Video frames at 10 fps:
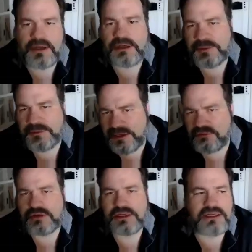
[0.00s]
on them and
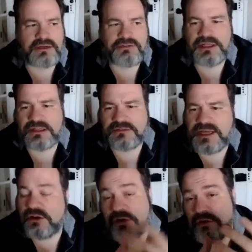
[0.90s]
measuring it and everything else.
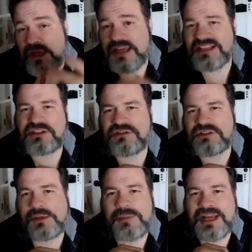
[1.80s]
I don't know. That's
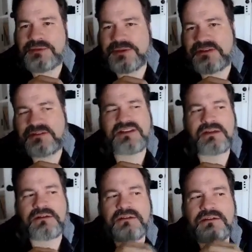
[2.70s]
usually a management
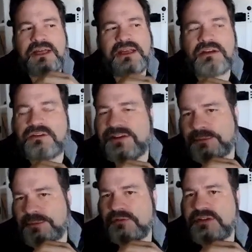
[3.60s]
skill that you
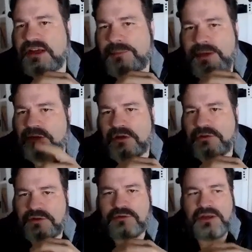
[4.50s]
develop over time. I don't know
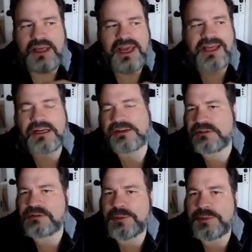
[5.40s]
if you've had enough
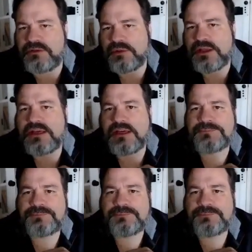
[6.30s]
experience with that yet.